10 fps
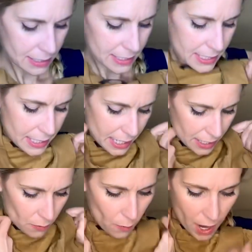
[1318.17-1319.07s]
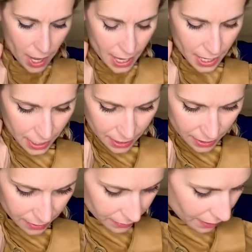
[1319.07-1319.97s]
D K N Y
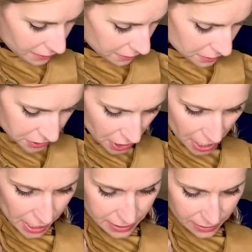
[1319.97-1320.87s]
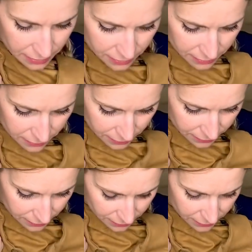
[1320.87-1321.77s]
leather shirt.
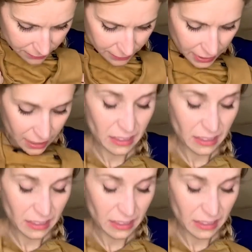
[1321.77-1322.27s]
Like